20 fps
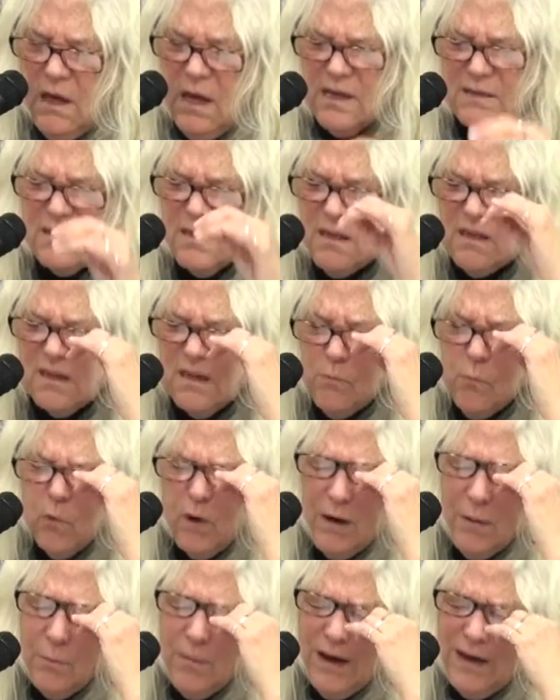as they did
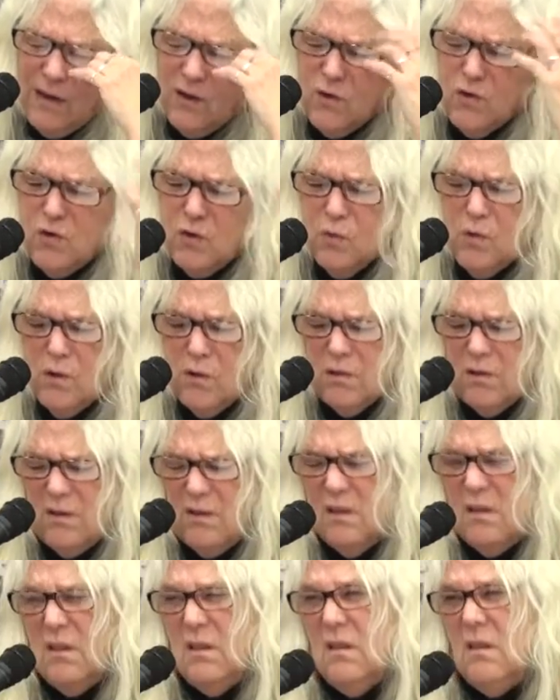one of my usual
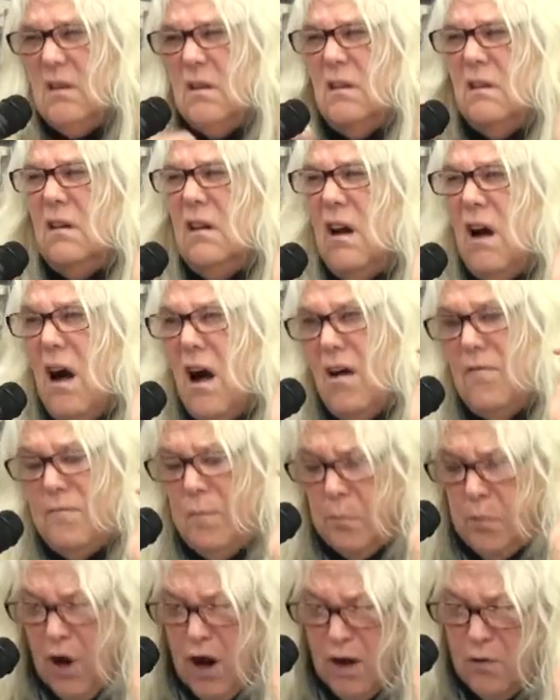
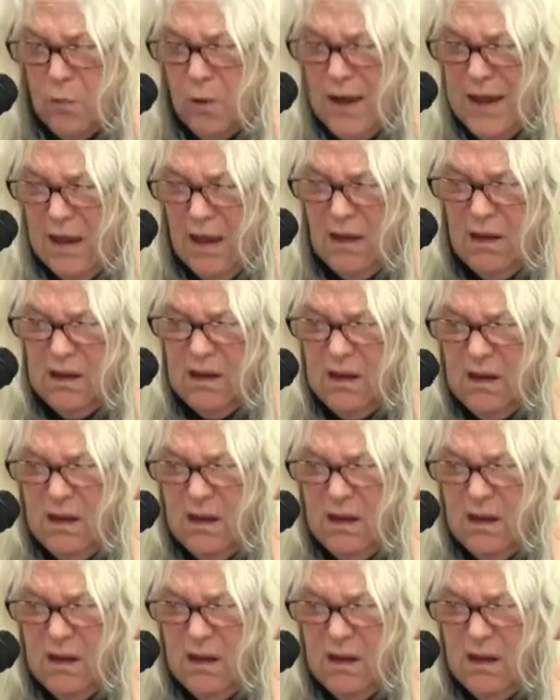off-Broadway